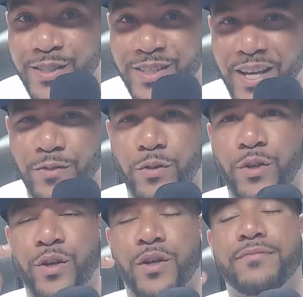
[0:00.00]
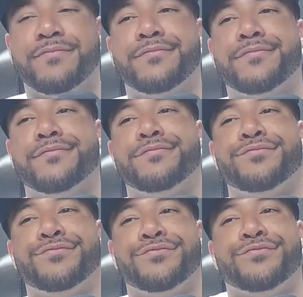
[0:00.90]
that's when you go. Got
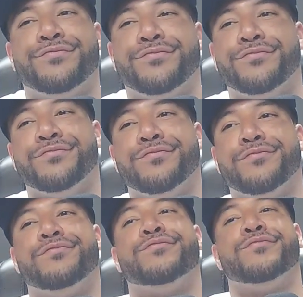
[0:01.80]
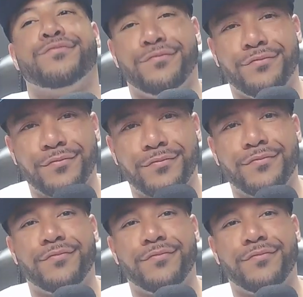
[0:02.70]
him. That's when you hit